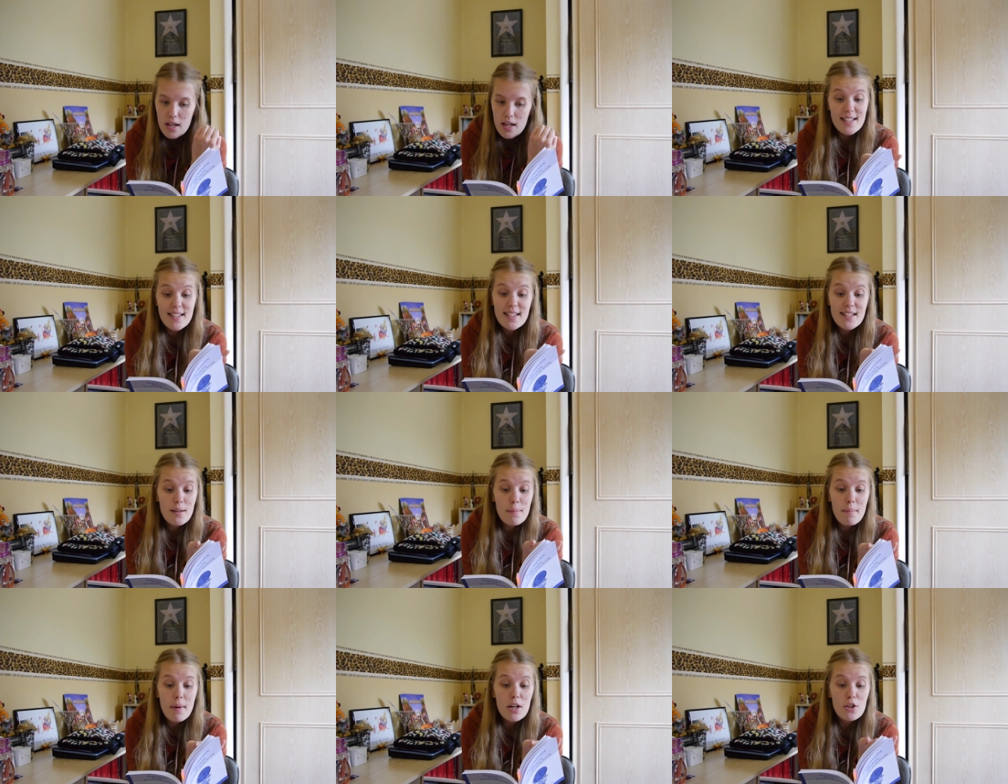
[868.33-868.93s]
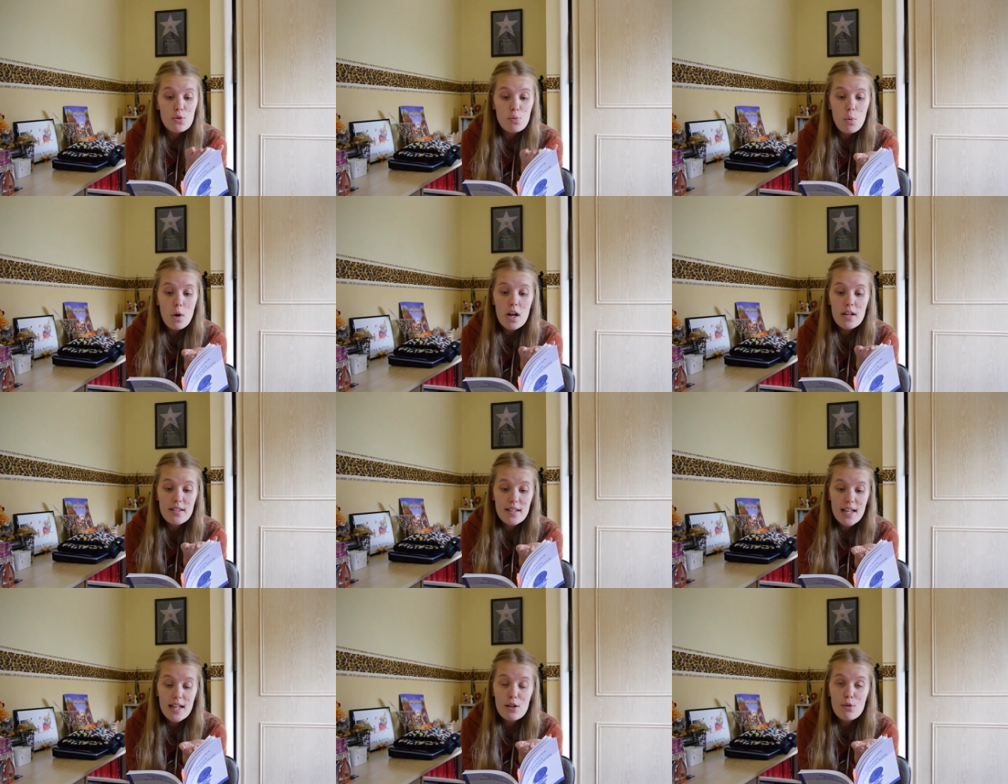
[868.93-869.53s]
This is a much
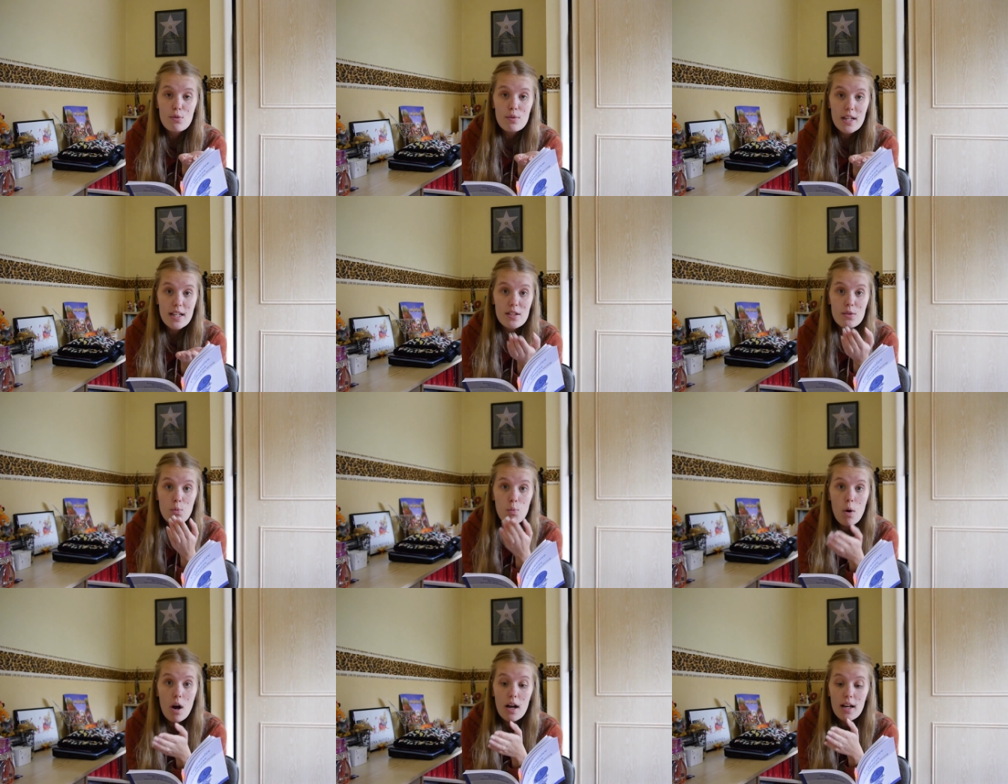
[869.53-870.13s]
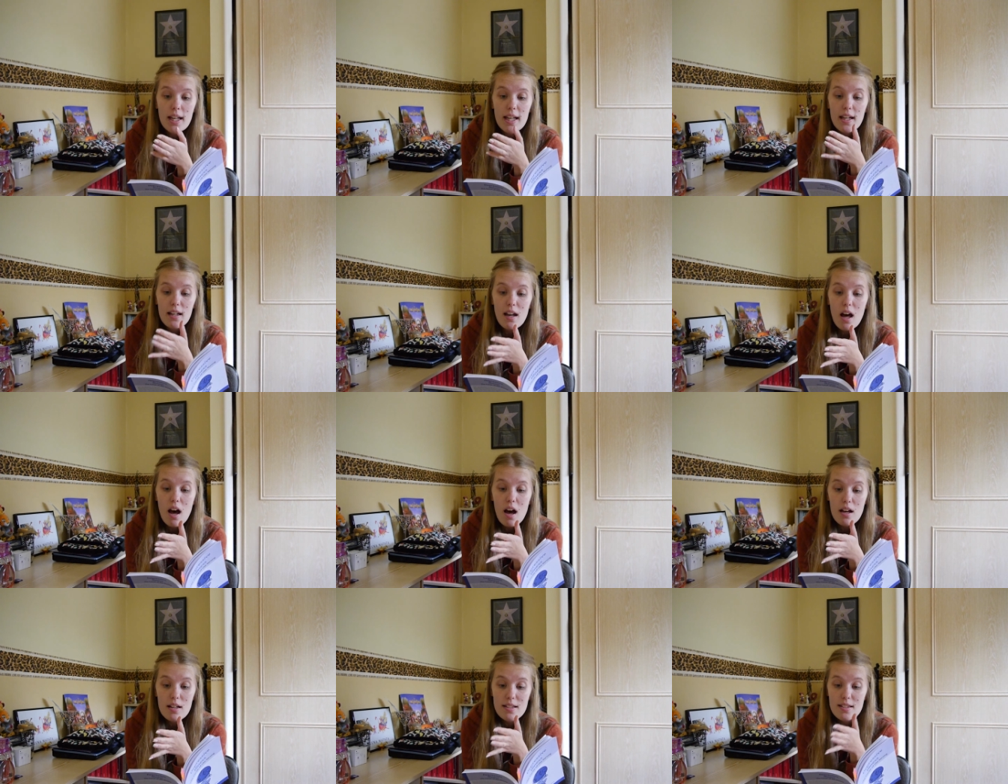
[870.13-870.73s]
worse illness while it
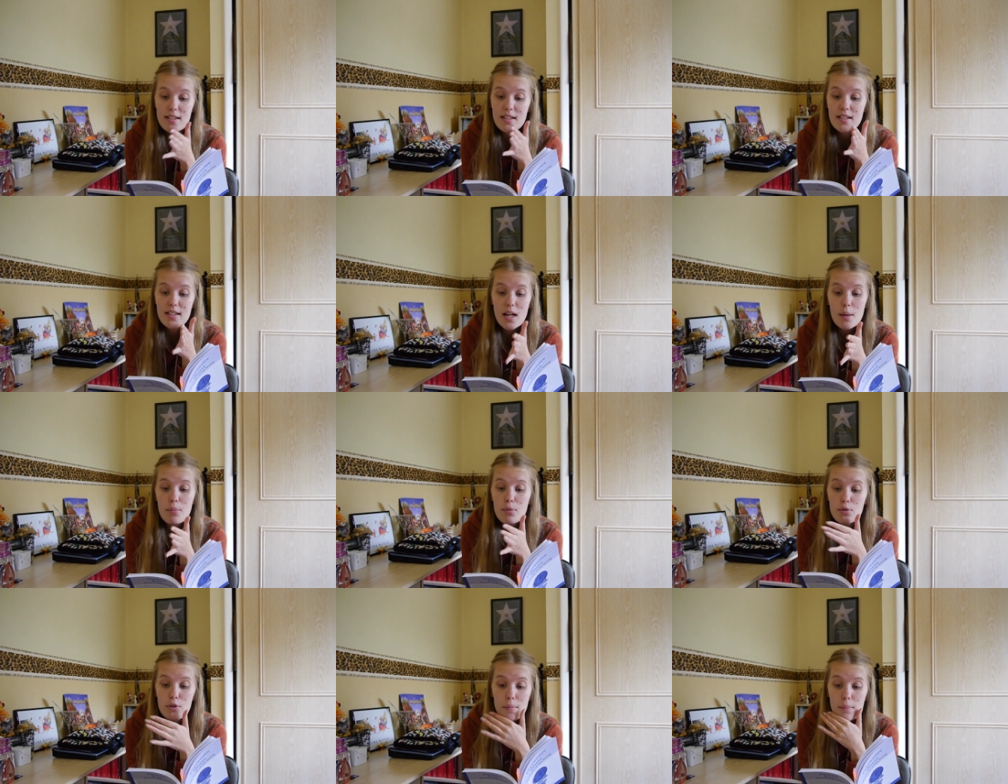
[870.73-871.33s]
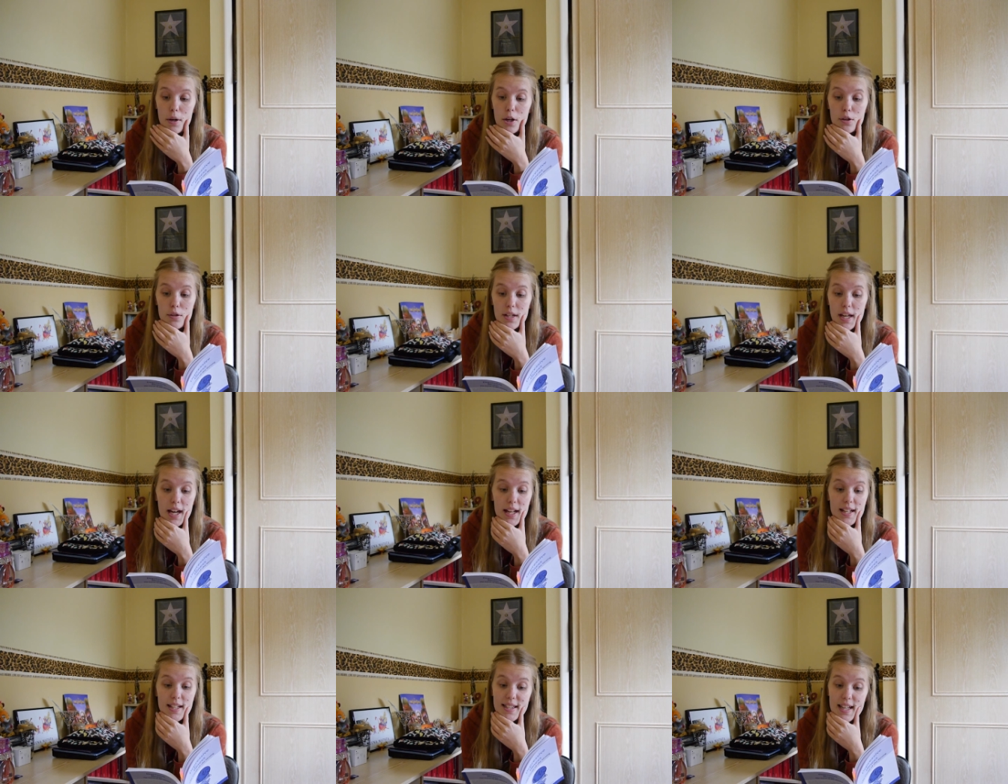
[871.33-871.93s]
lasts than double
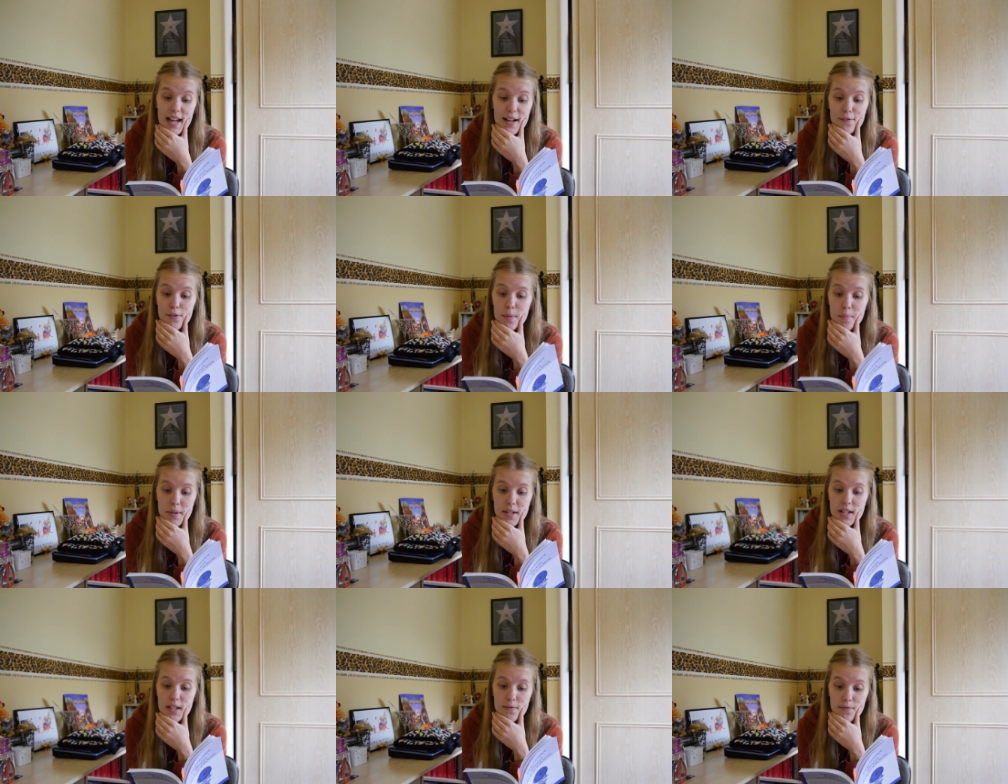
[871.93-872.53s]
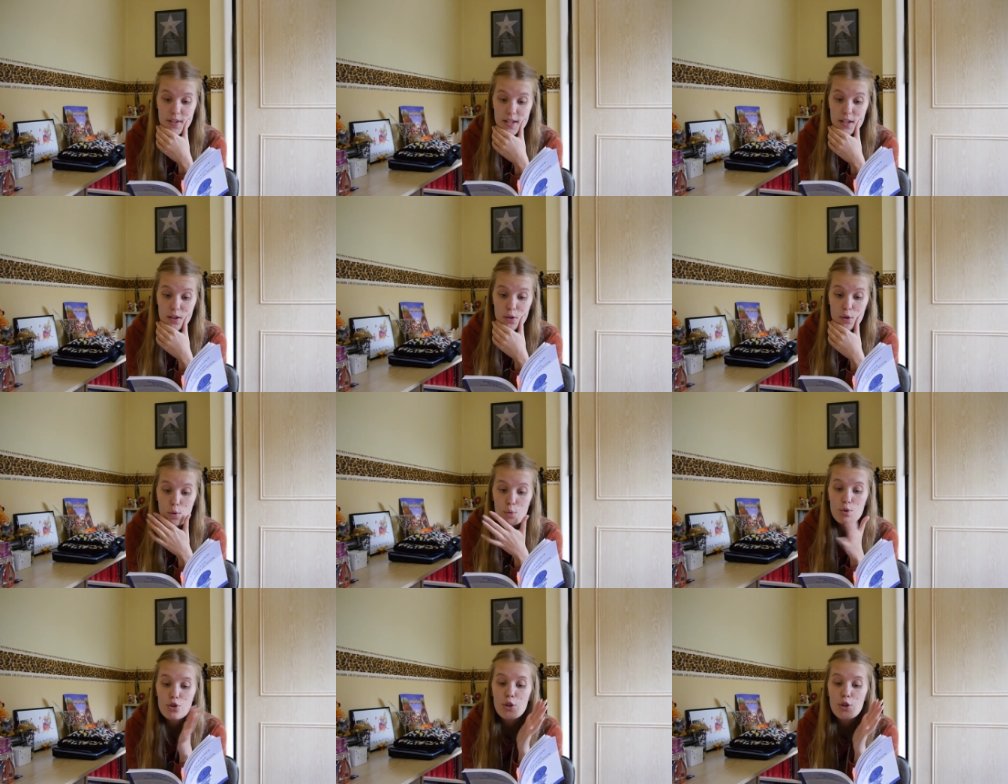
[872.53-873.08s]
pneumonia, and is every bit as physical.